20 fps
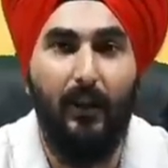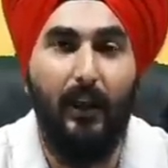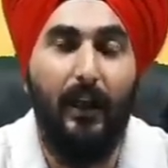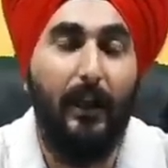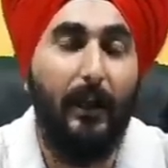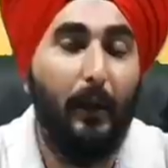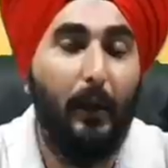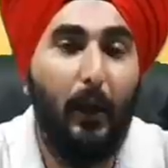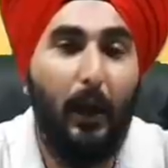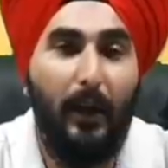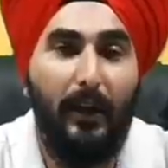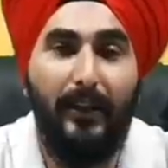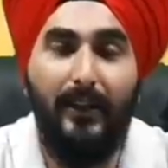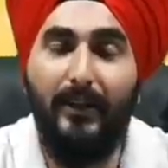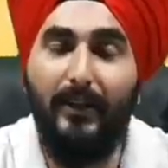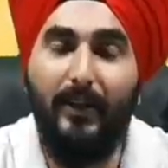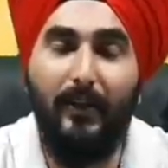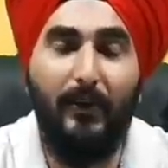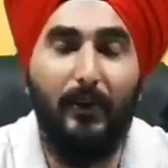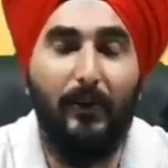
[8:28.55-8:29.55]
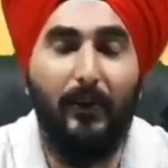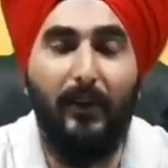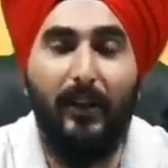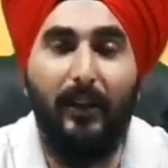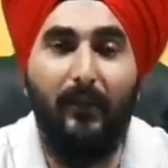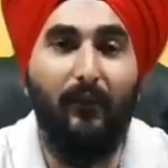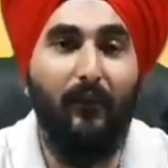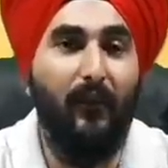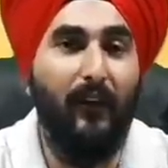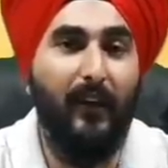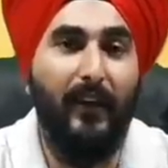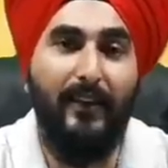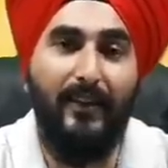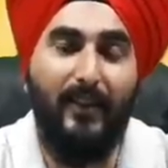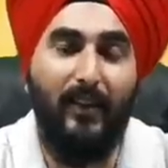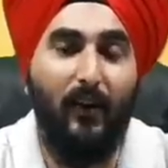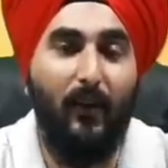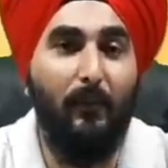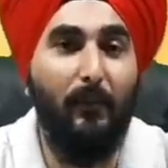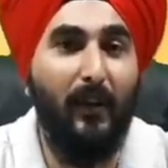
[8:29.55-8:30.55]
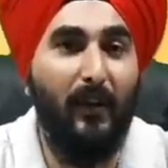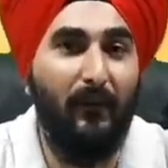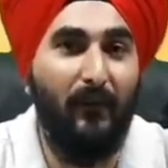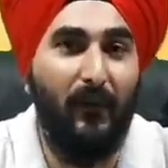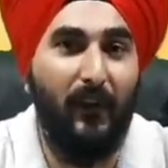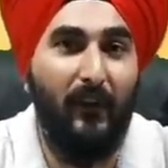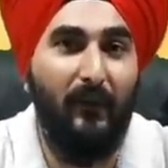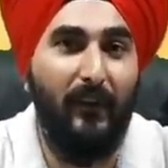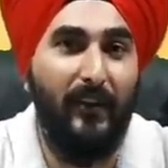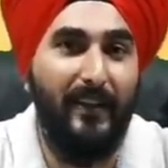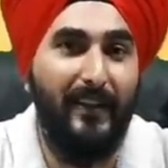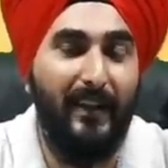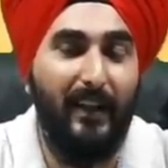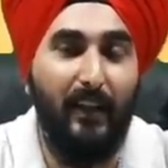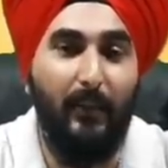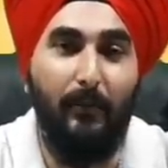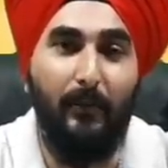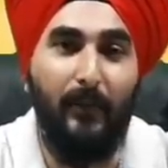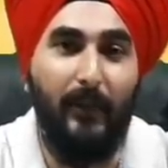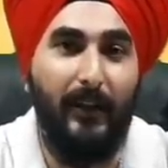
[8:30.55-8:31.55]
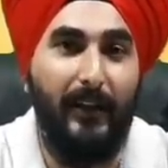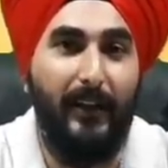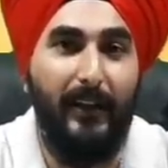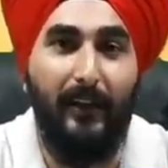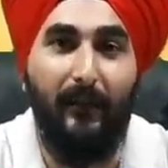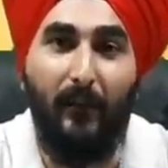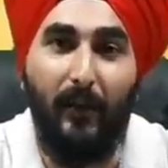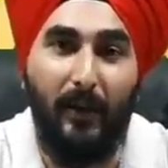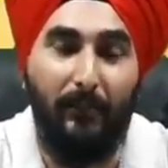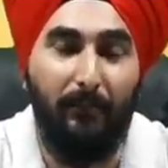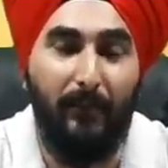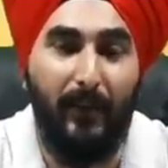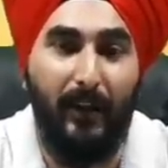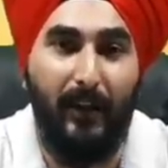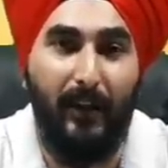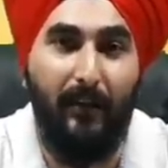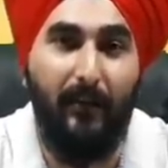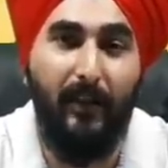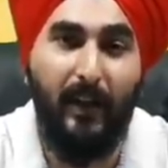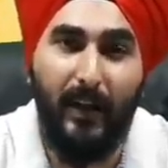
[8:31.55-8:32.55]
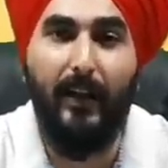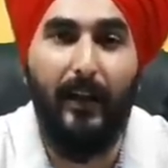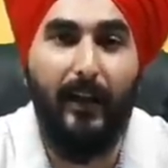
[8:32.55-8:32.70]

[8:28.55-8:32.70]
I got it due to the influence of my favorite celebrity Ranbir,